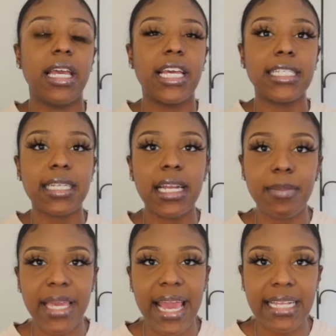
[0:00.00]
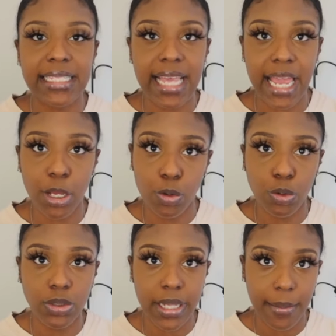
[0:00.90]
it's gonna be a
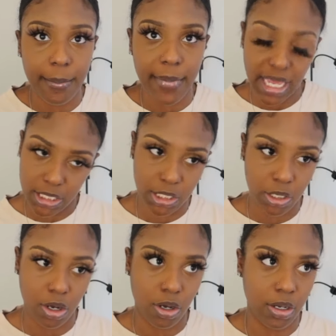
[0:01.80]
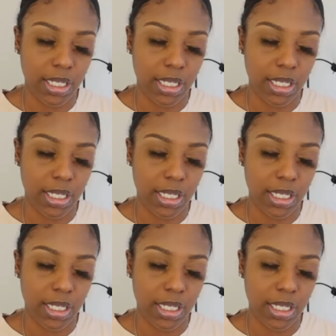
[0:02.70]
tangled mess, y'all.